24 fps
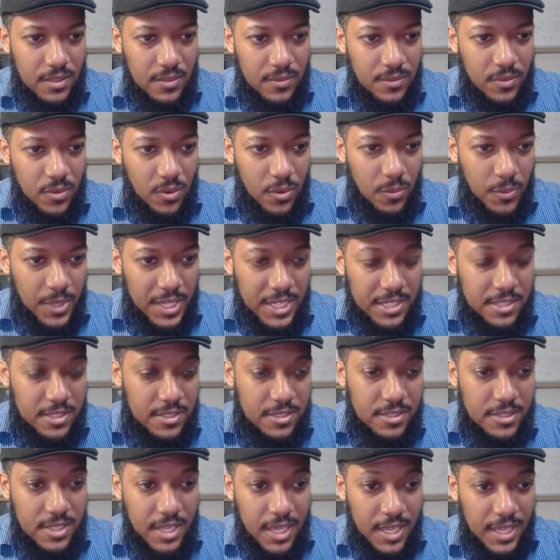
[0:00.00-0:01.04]
or we can
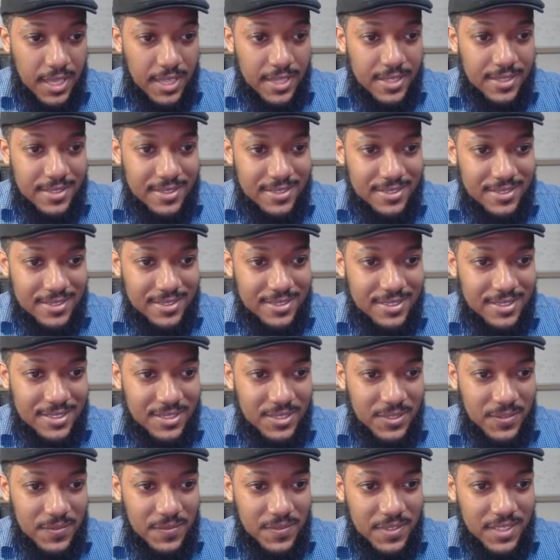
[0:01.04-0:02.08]
just say
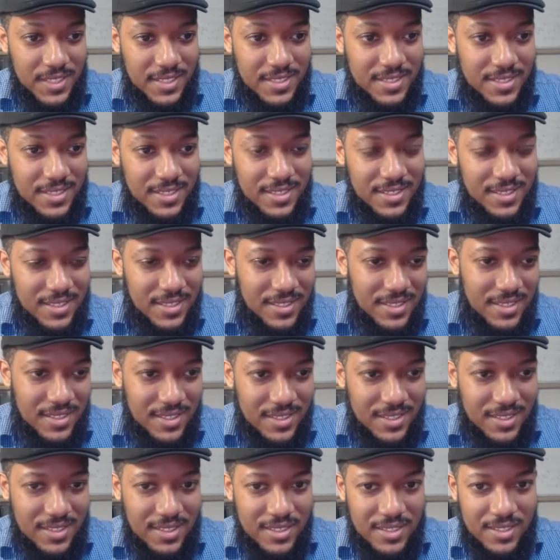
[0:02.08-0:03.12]
2 feet.
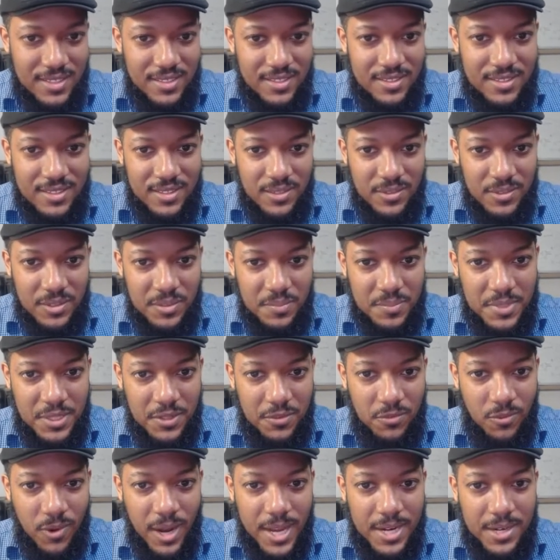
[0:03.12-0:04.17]
So it'll be
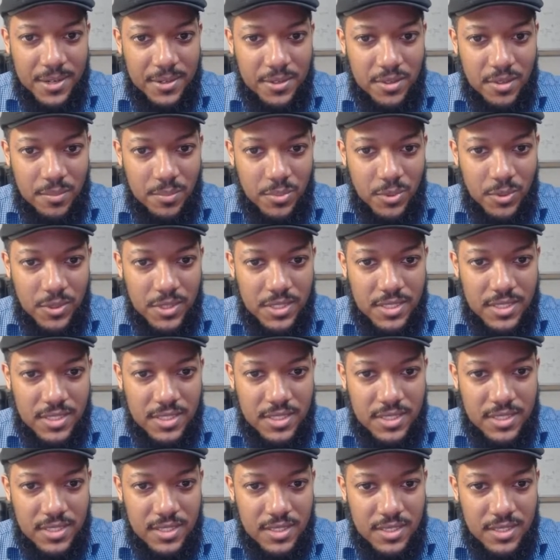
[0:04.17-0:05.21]
right under the
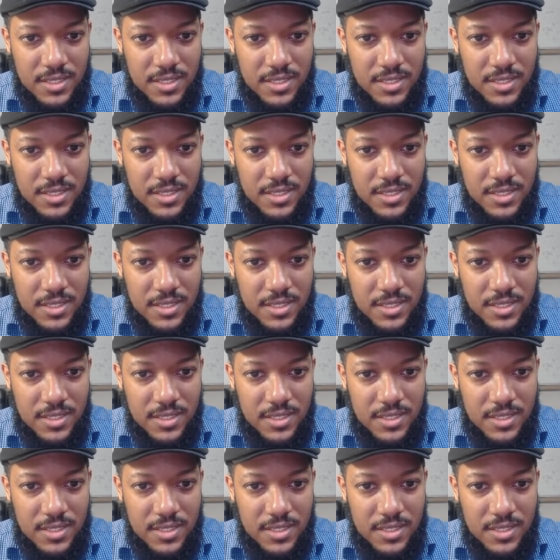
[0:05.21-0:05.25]
porch.